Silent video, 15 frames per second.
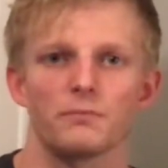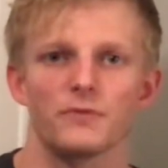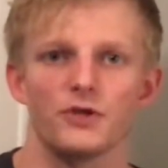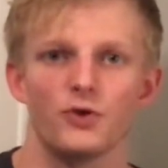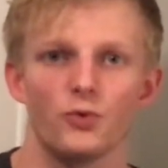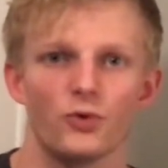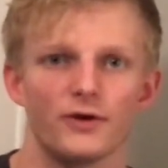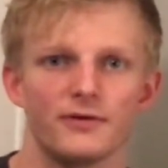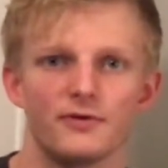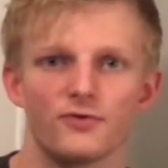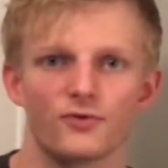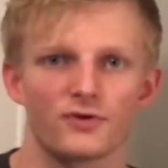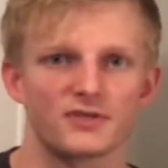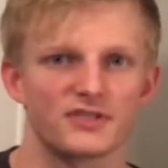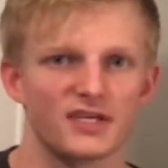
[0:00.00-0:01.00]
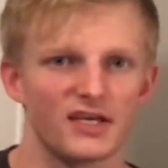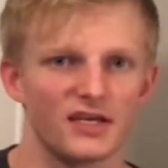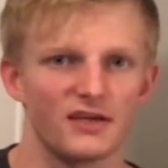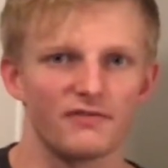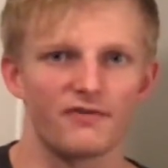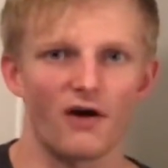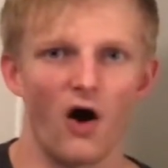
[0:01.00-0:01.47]
you would
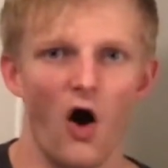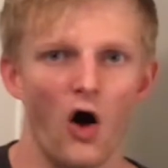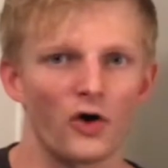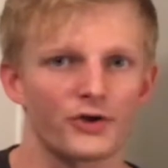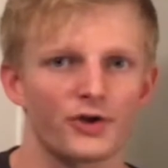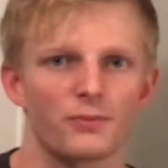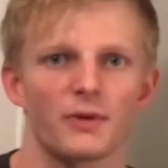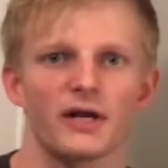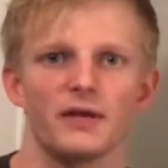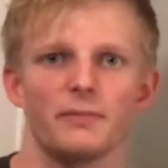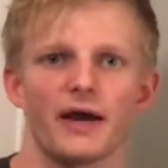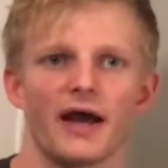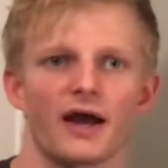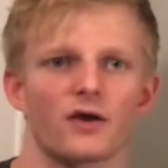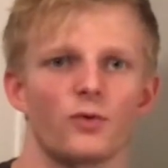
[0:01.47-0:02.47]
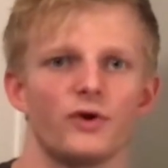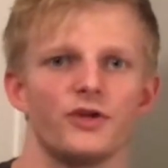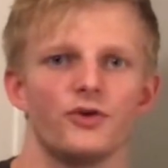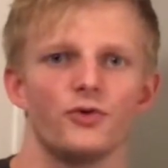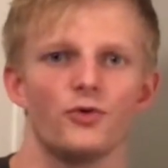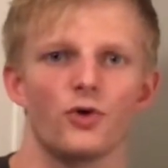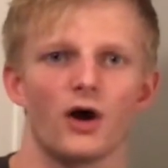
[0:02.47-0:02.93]
receive all your money back. When
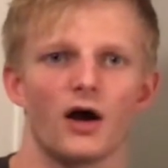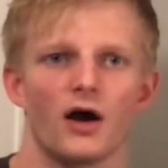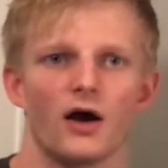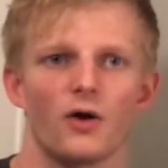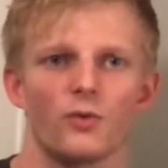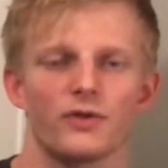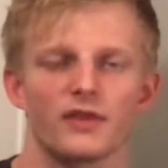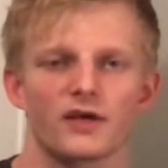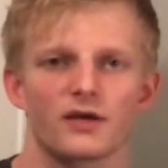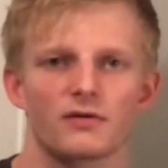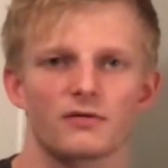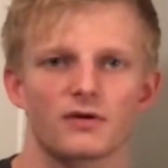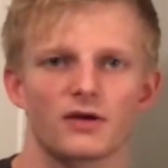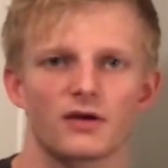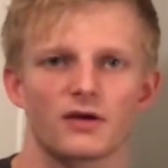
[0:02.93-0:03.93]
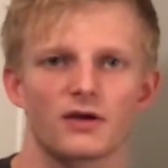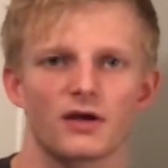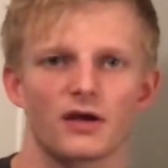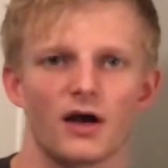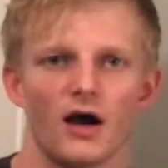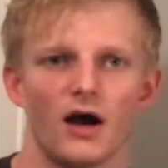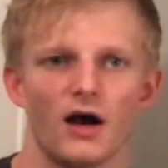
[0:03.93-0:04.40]
the
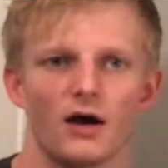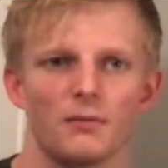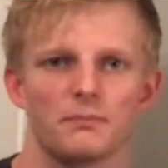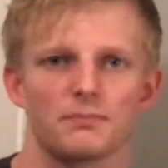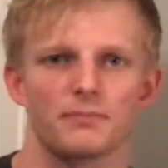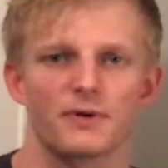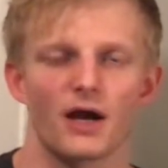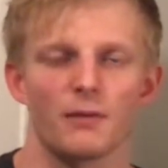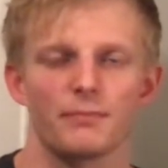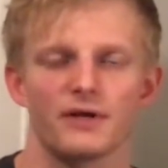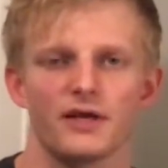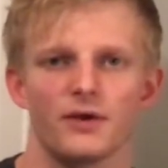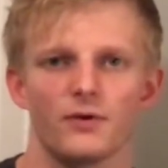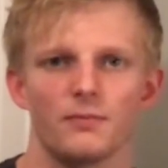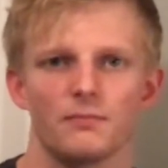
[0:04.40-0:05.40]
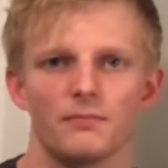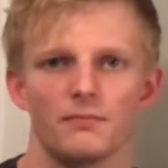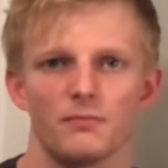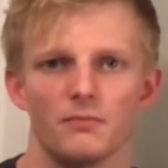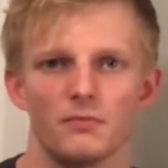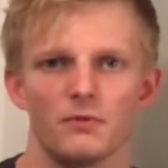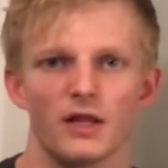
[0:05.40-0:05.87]
company
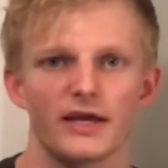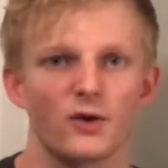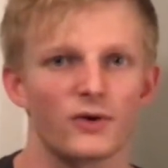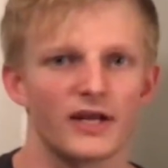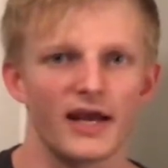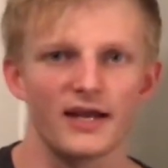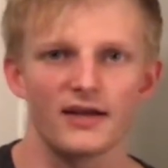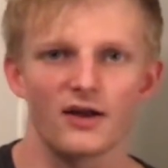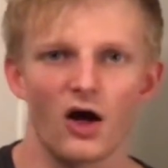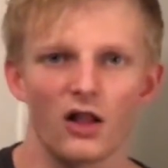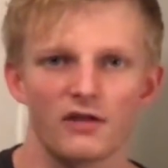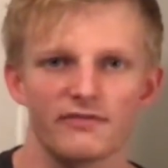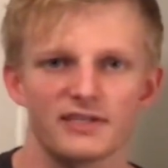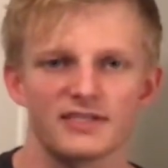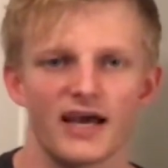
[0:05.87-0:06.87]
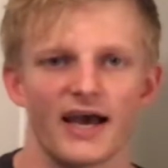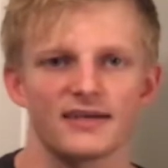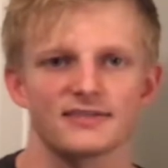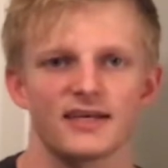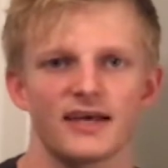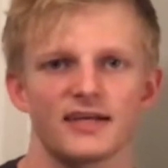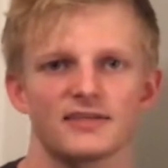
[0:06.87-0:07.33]
liquidated all of its
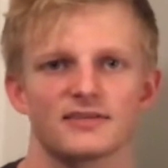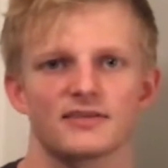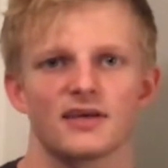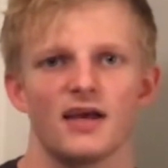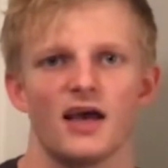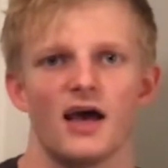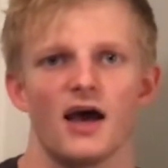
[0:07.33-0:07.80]
assets,